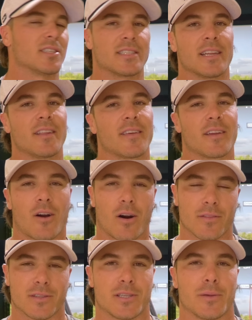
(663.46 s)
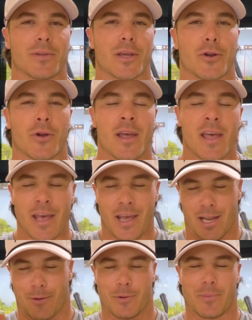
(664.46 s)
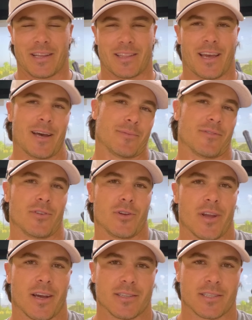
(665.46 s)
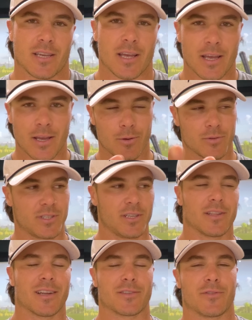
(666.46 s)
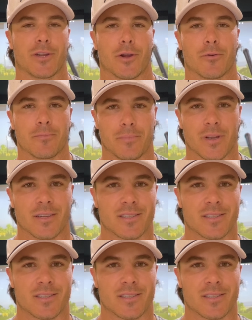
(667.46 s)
just anything on the simulator, and I'm gonna make that happen for you guys. We'll see you in the next video.